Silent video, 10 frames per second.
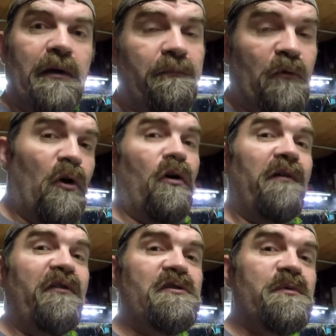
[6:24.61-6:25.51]
Not all of
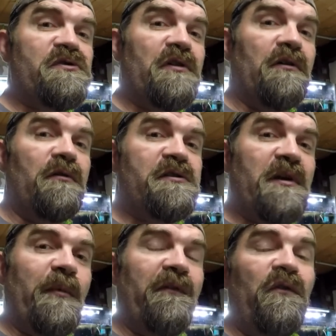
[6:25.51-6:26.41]
you will struggle.
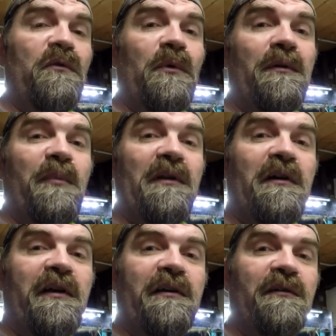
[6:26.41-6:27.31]
Some of you will be
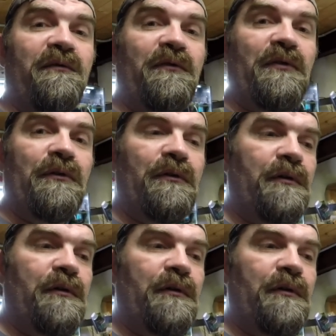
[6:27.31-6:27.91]
lucky enough to